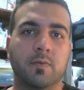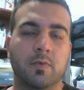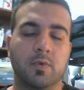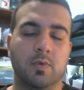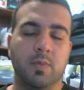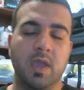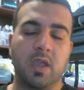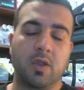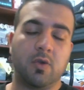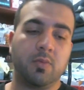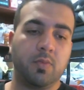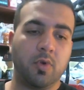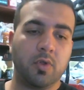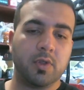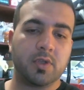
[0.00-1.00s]
to make your own
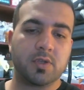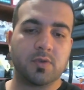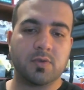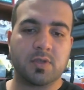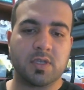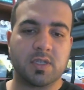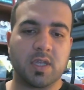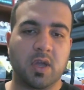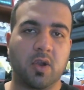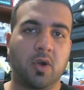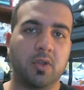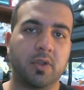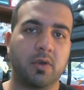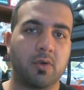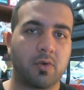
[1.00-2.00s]
bowling shoes is that
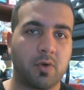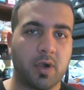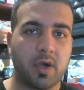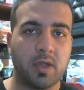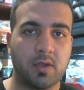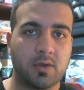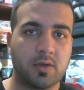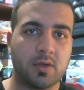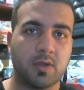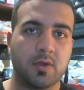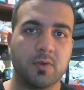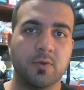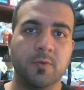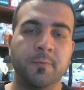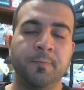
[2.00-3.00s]
all they require you to
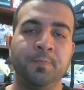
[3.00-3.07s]
do